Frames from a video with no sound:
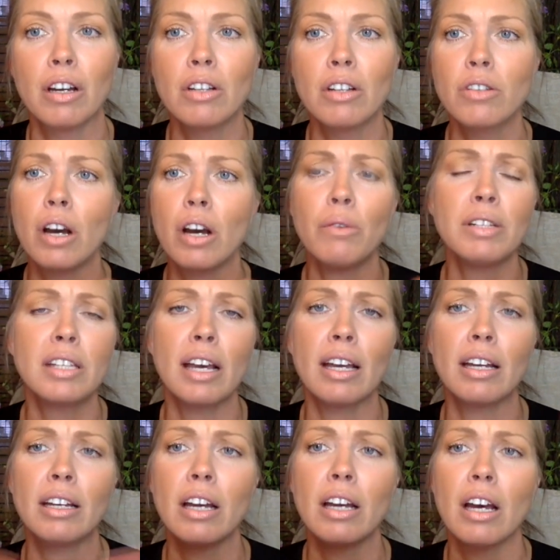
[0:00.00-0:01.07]
So I always
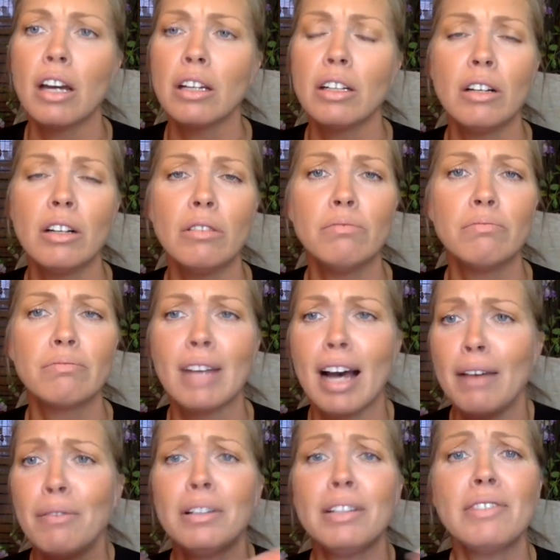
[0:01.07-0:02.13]
say,
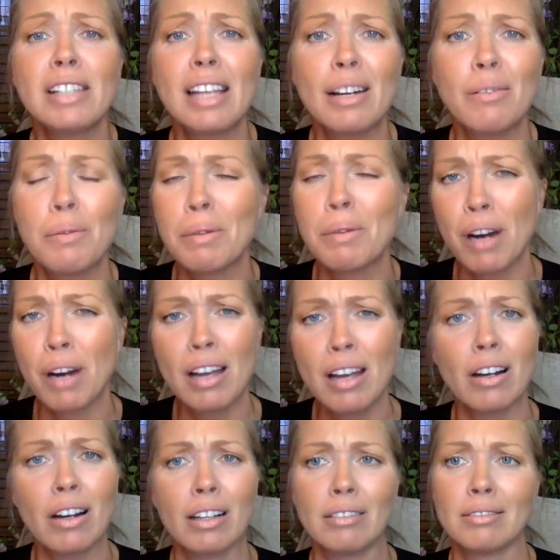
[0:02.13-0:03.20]
I will even say to women, pray
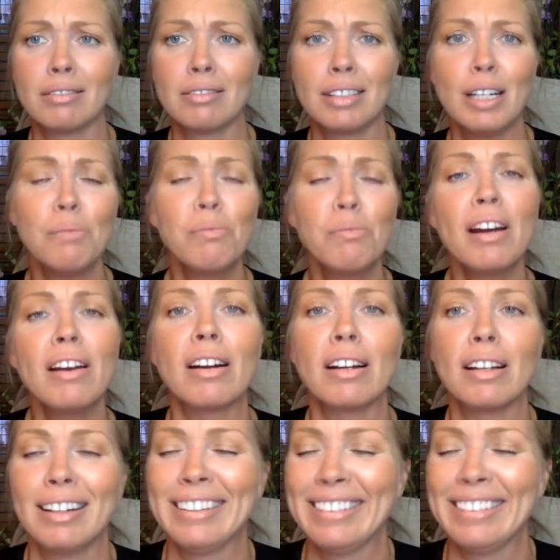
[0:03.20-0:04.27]
on it. Pray on
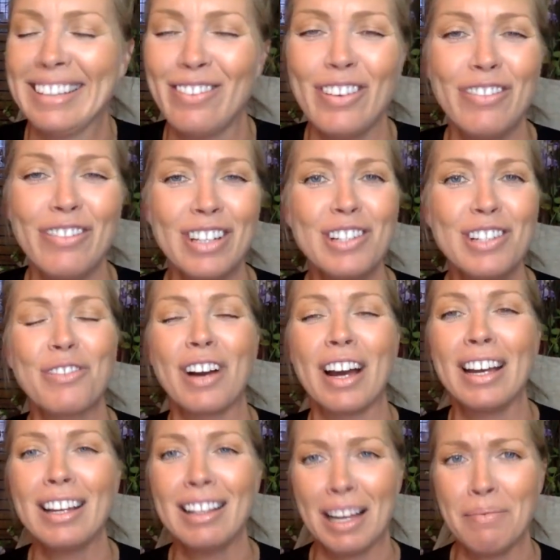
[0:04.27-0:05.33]
it. If it feels
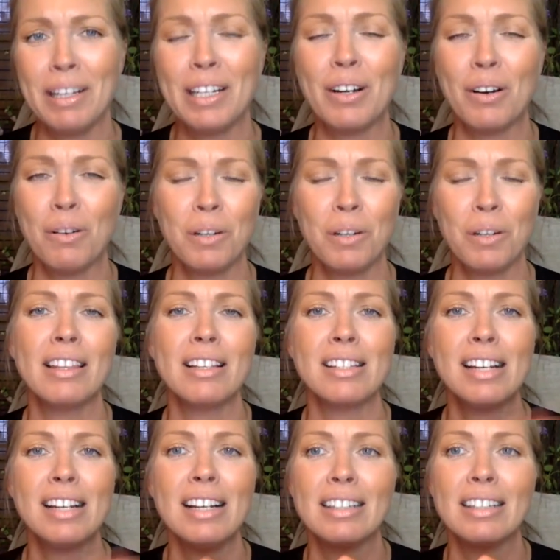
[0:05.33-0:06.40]
right, let me know. We'll get this
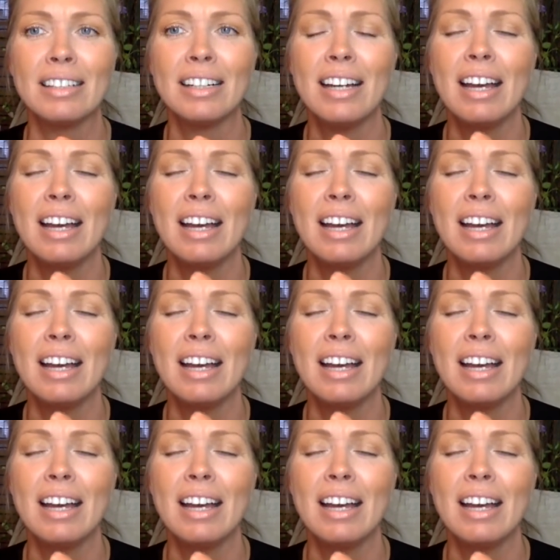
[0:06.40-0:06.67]
done.